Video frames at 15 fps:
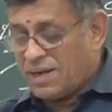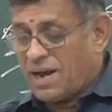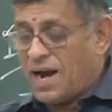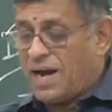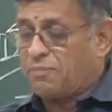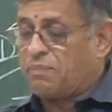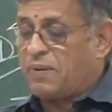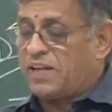
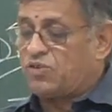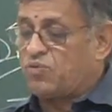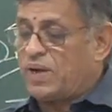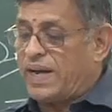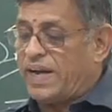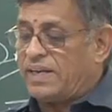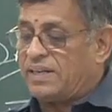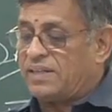at page
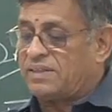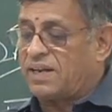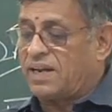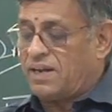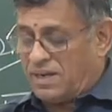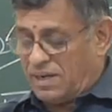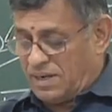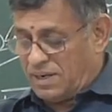
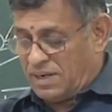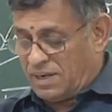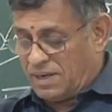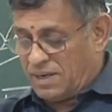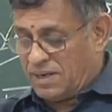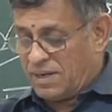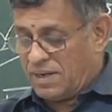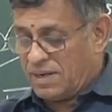183
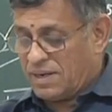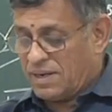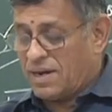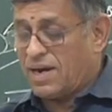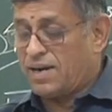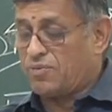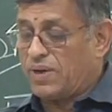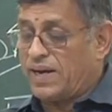and